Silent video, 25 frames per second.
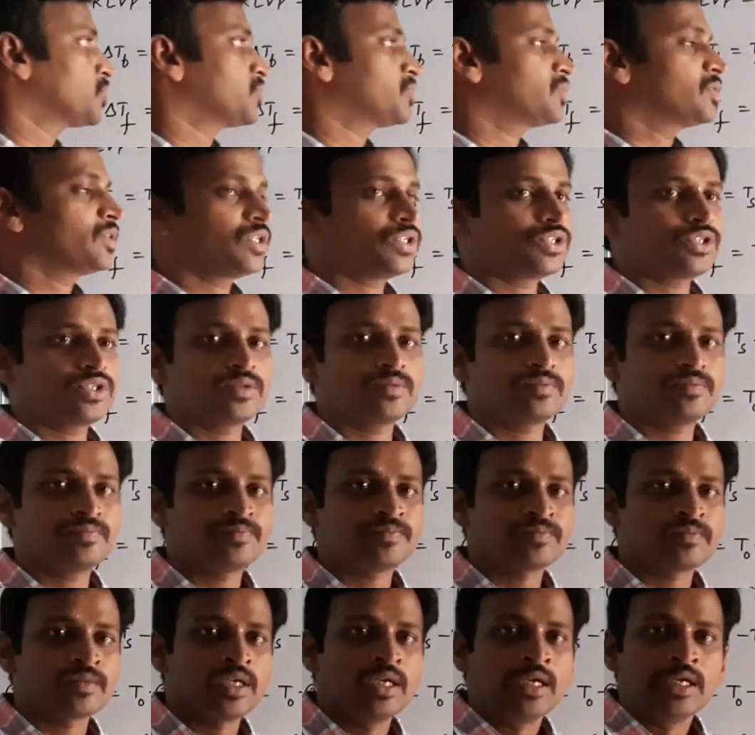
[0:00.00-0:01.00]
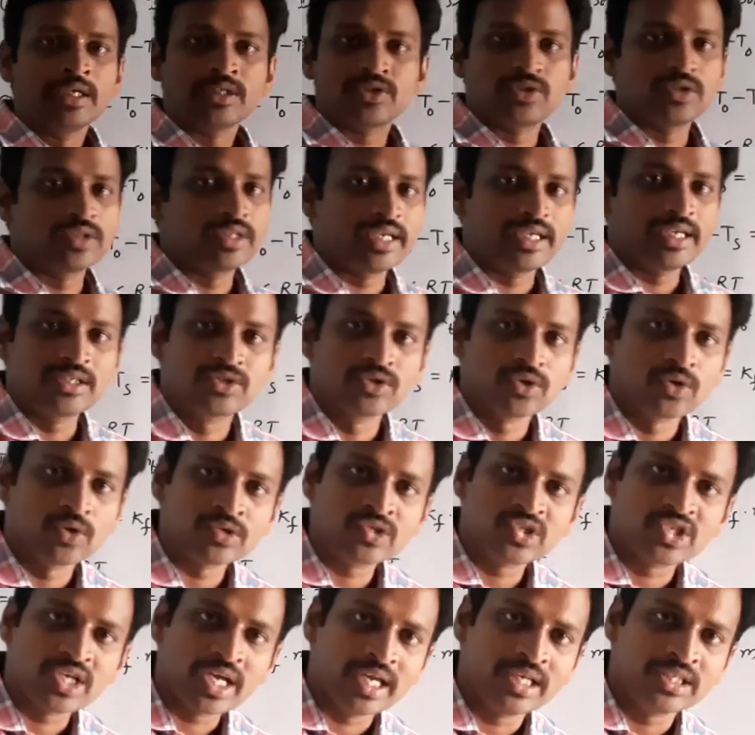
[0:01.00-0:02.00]
and dissociation. So there
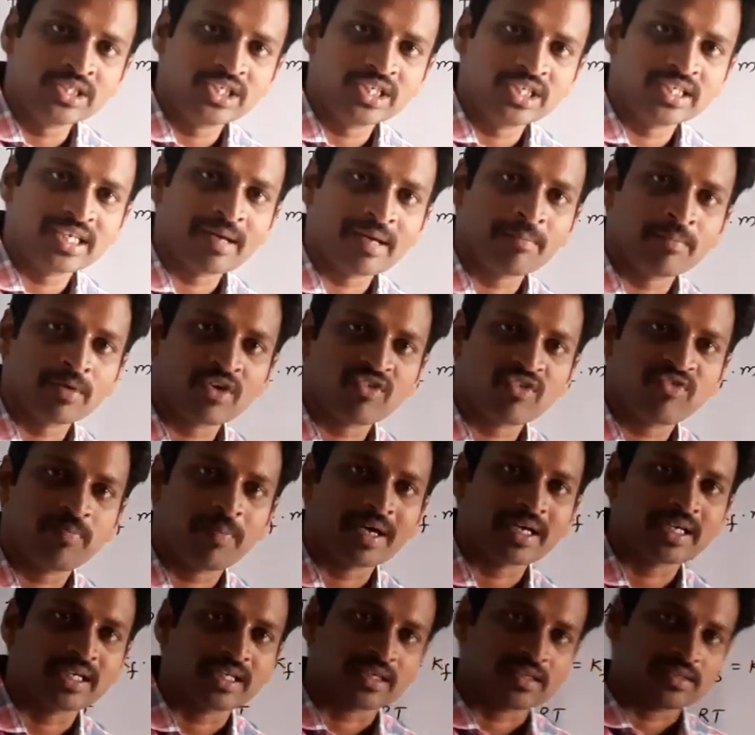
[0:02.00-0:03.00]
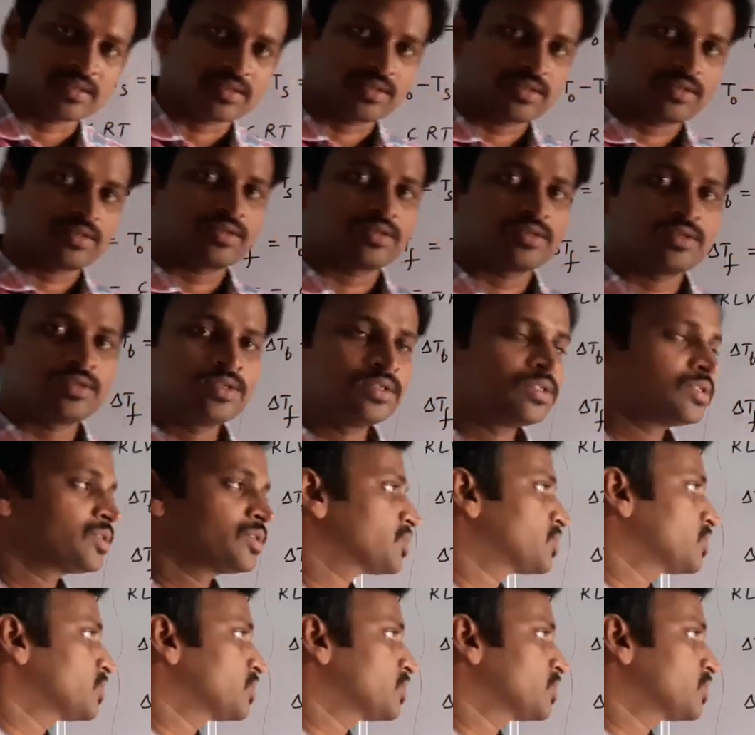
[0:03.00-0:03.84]
is no change in number of particles.